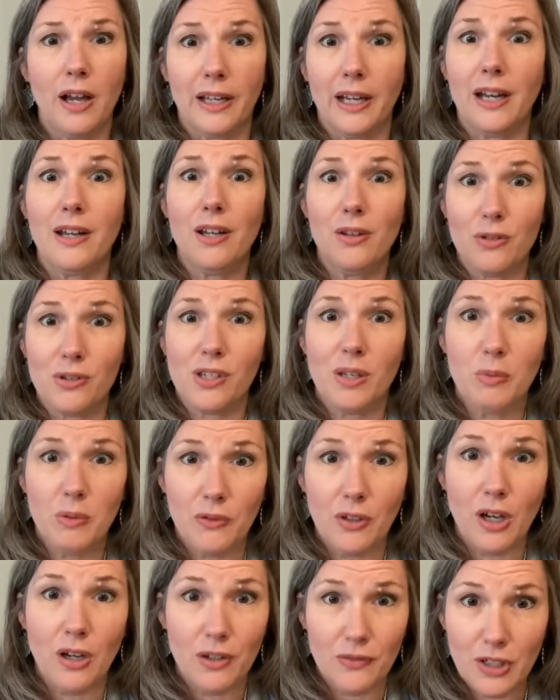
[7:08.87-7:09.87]
And I know that some of
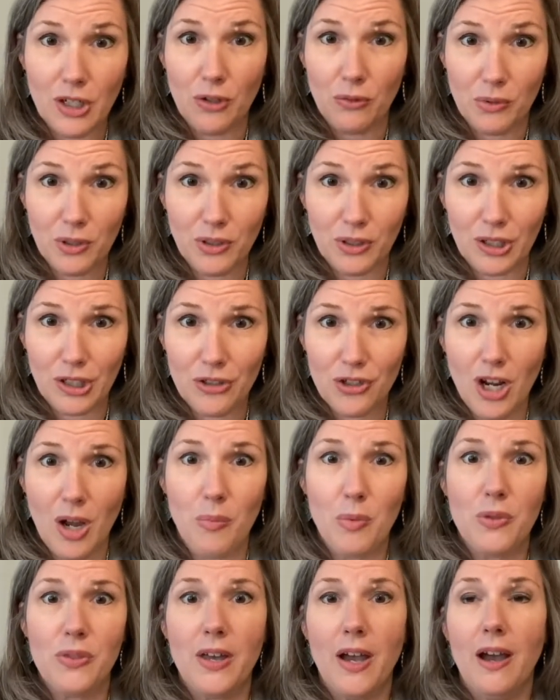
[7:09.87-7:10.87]
y'all have done a really good job
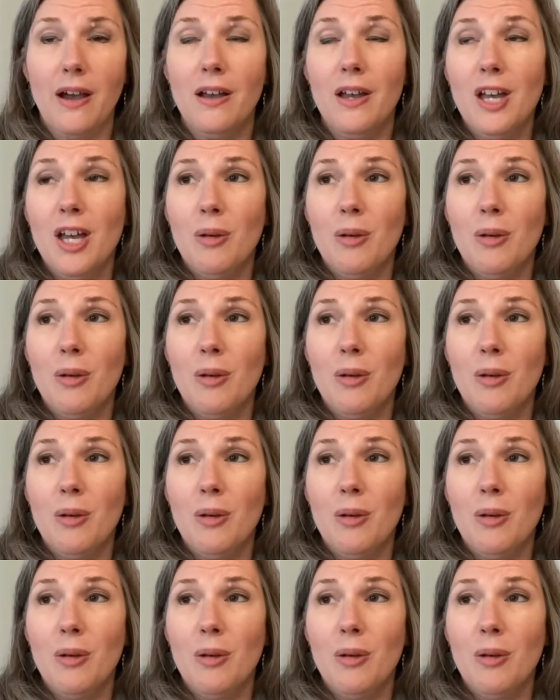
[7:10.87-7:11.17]
with that,